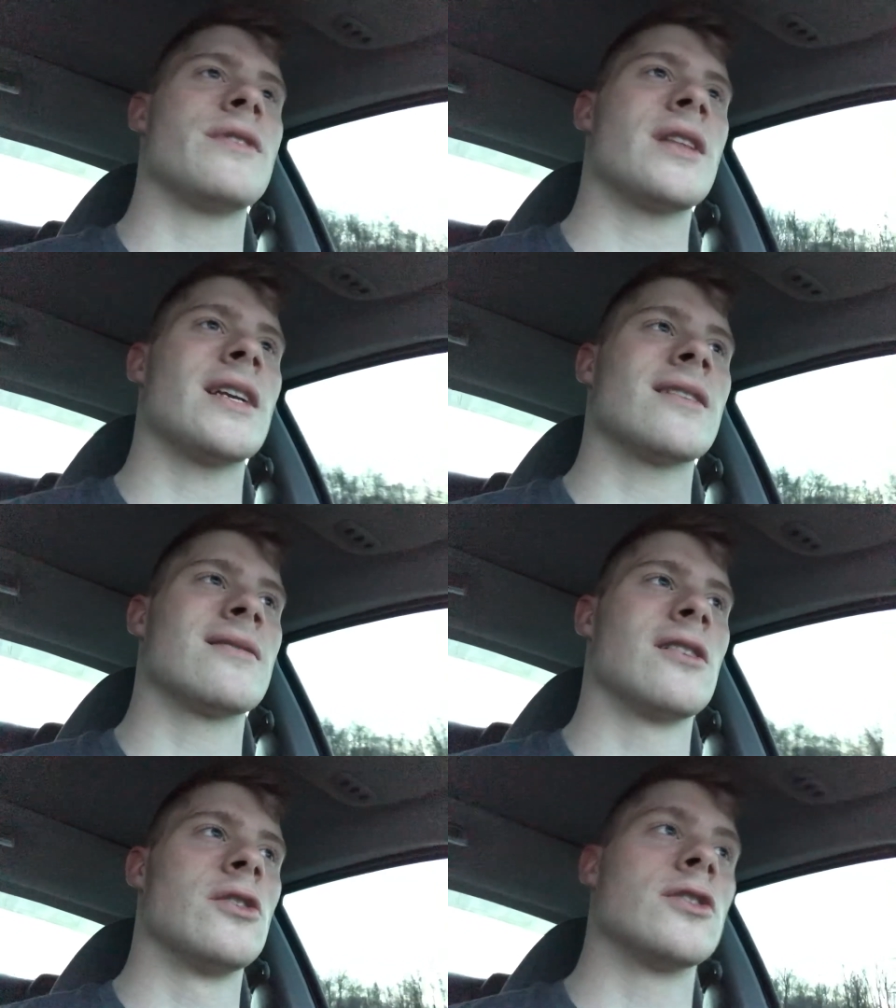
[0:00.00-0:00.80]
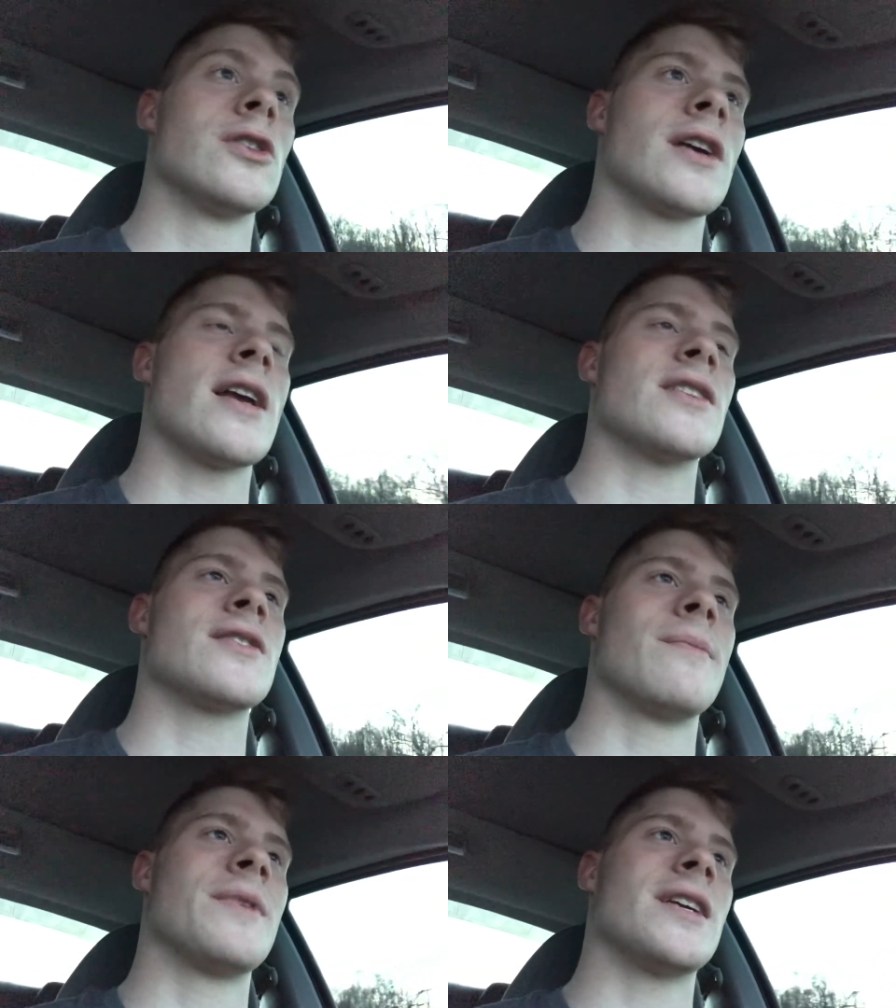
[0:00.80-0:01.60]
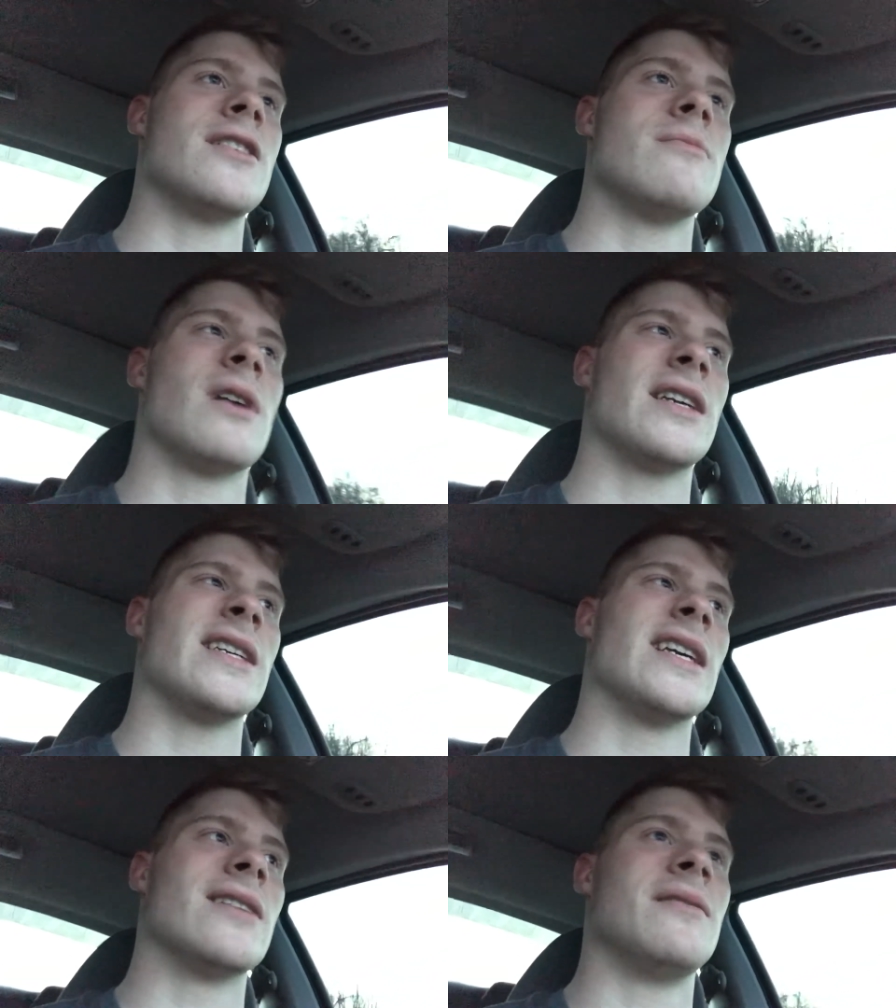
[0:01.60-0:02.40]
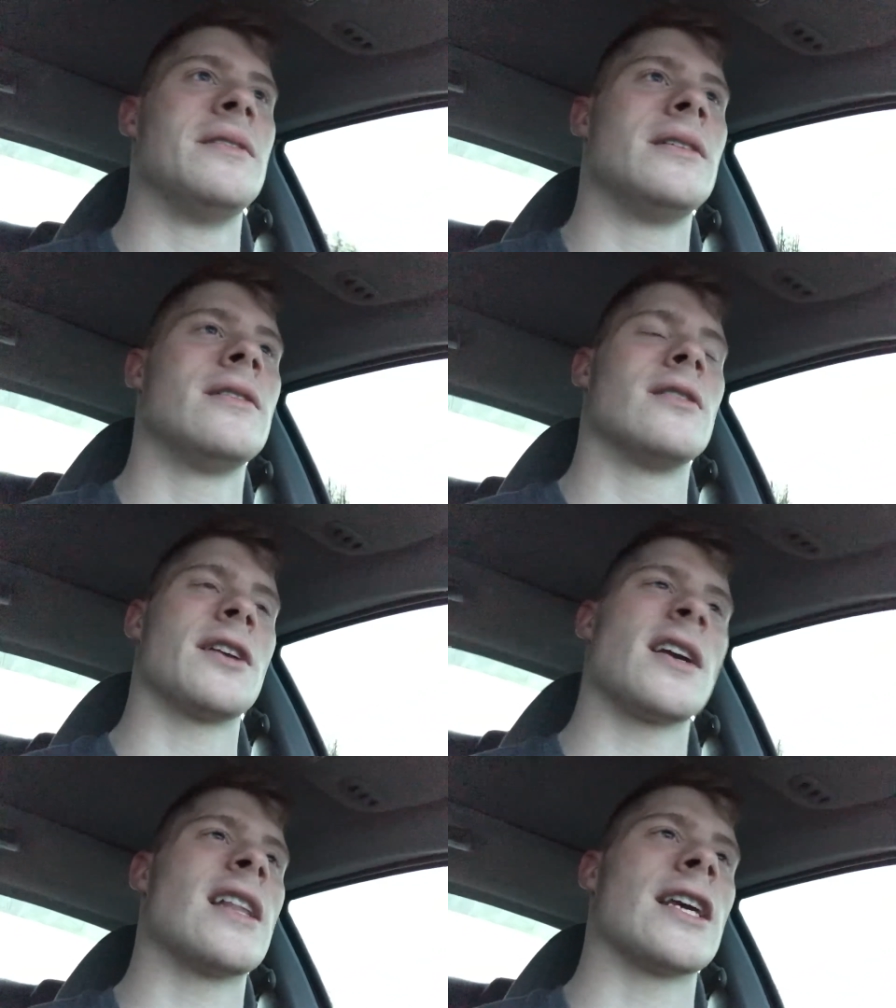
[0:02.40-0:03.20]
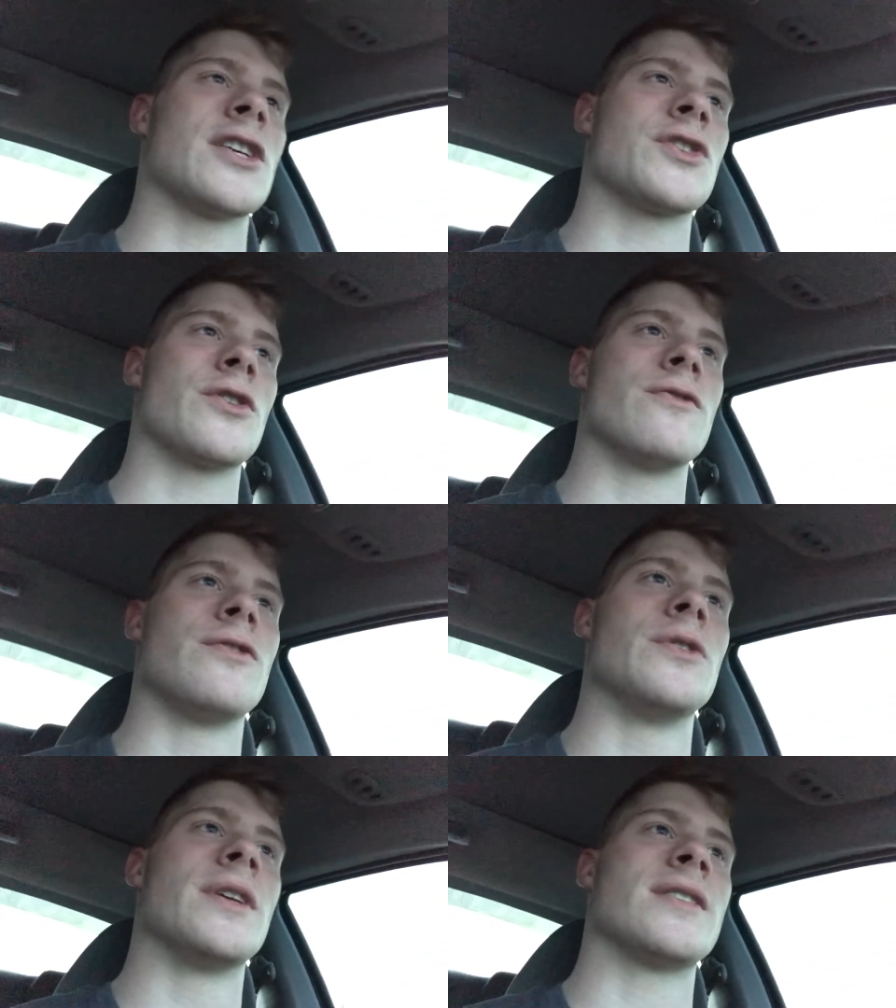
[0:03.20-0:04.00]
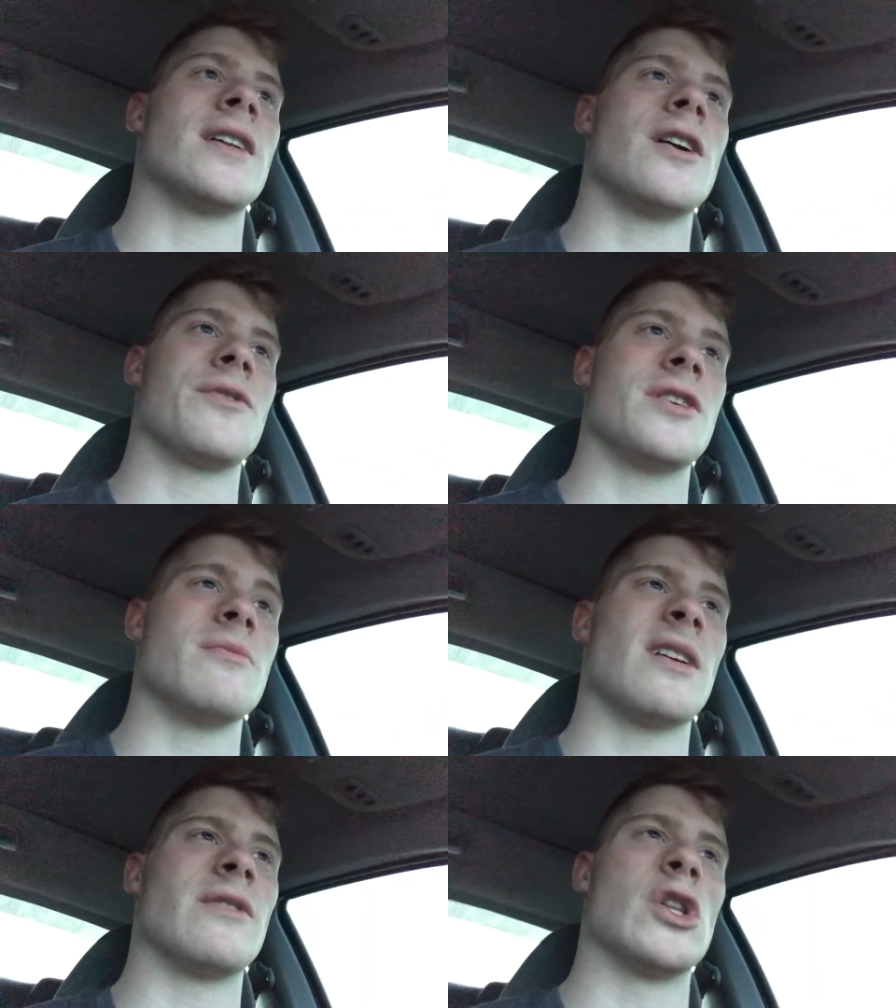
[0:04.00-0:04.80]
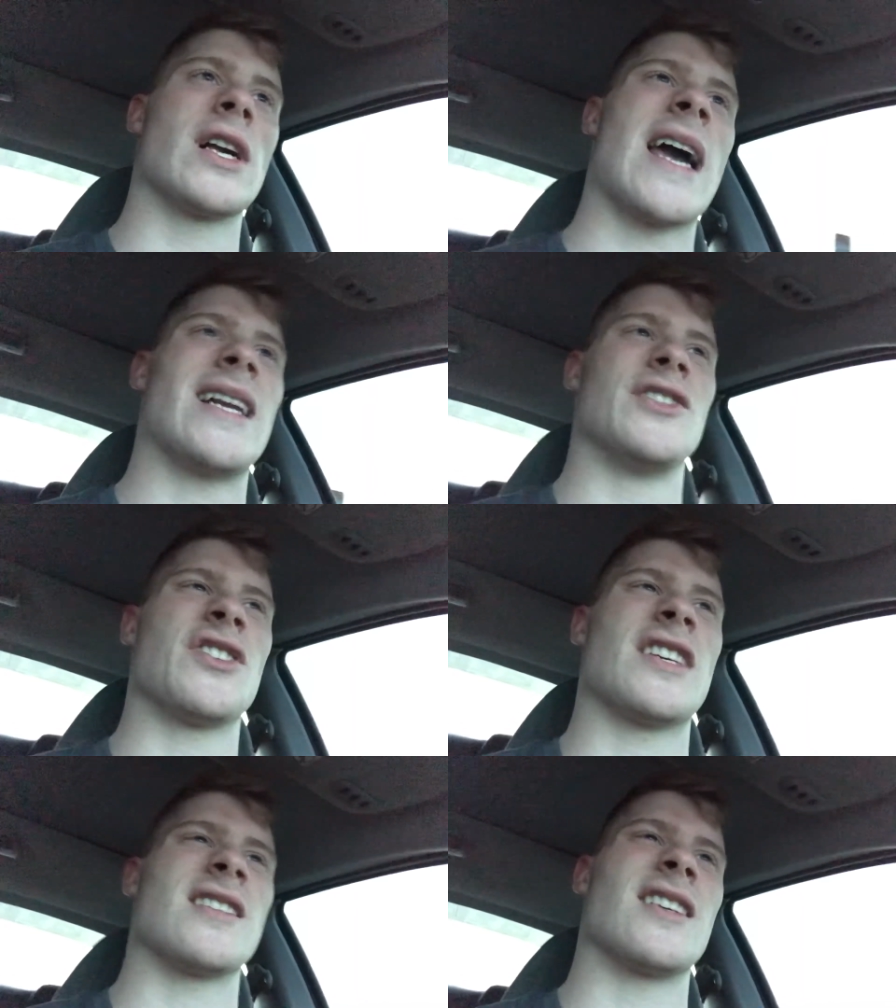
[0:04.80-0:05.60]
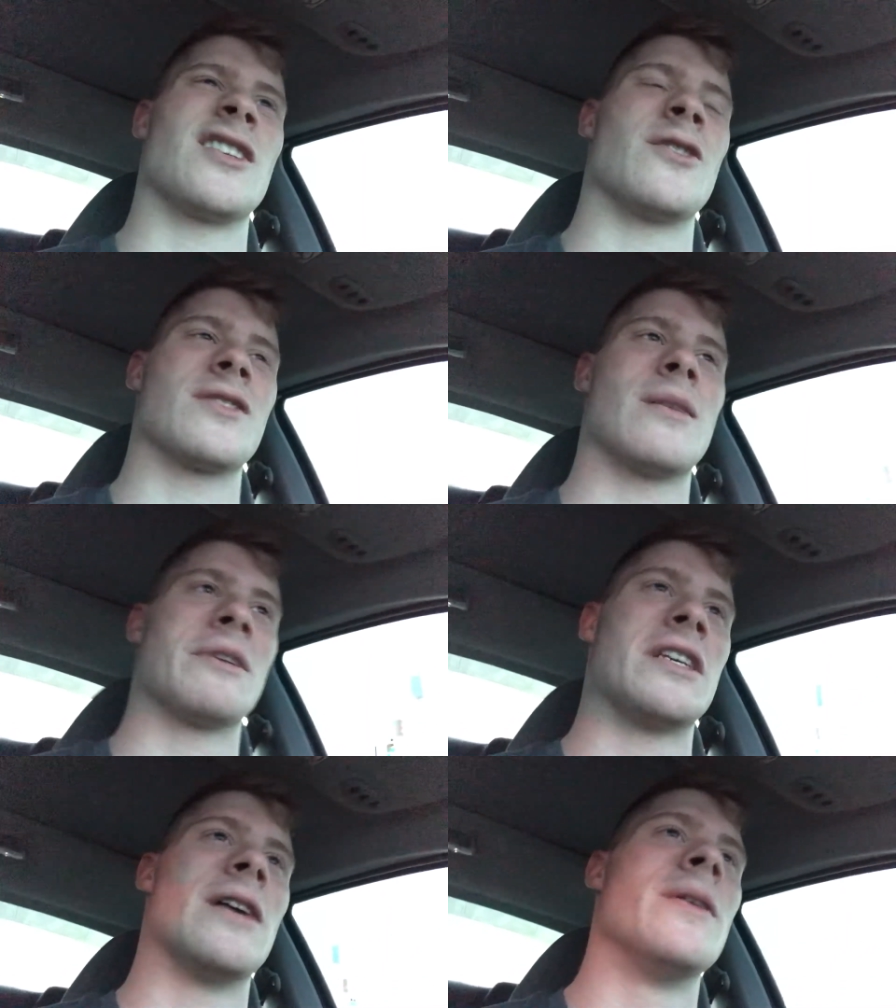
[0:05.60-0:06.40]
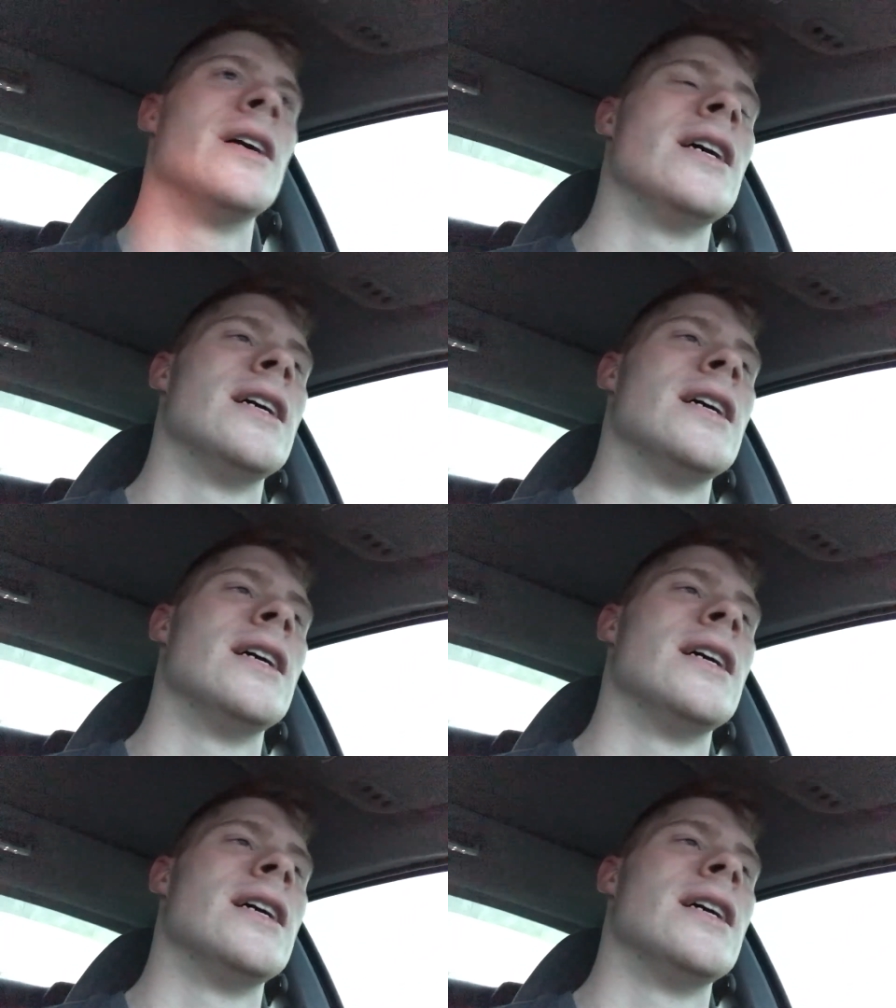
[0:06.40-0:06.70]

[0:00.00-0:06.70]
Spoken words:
think as little as looking at something, and you might get looking at like a certain food that's unhealthy. You might even look at it and just get sick to your stomach, you know.